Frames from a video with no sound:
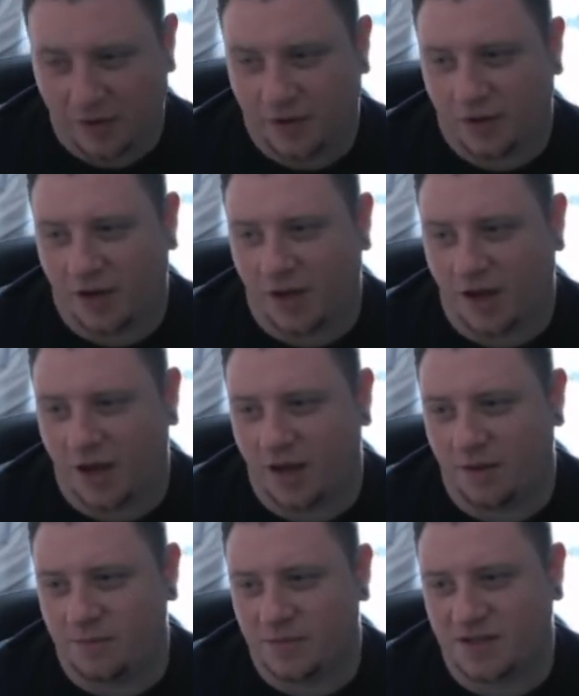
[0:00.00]

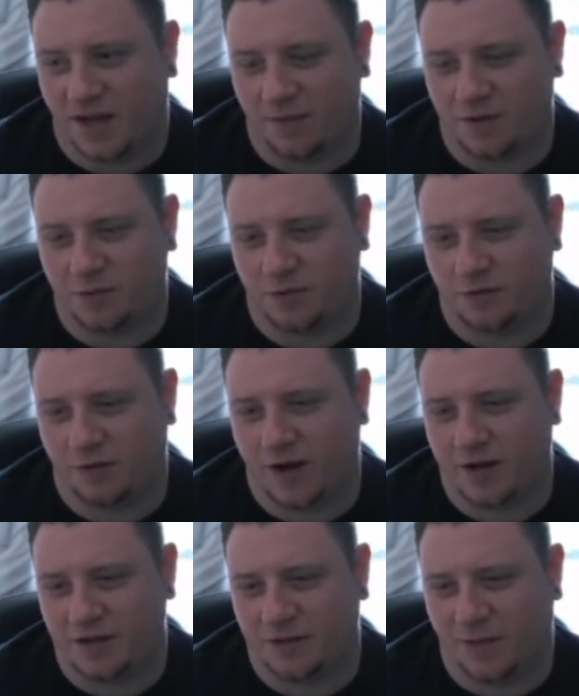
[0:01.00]
Samus was
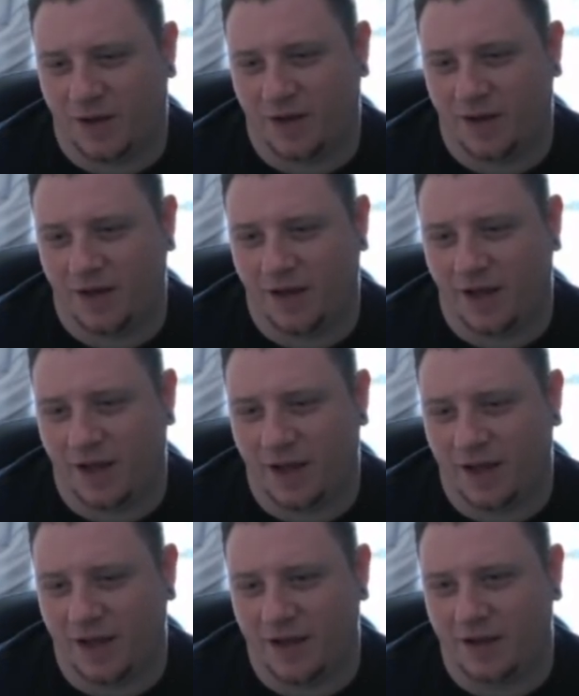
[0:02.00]
raised by
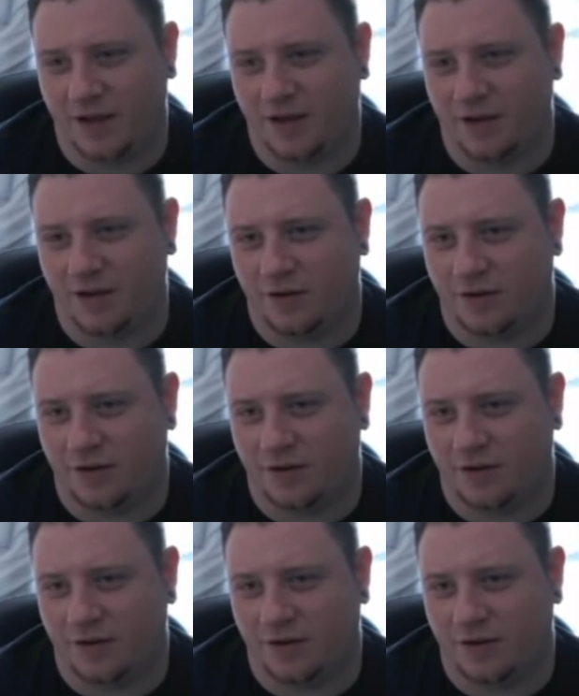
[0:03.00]
a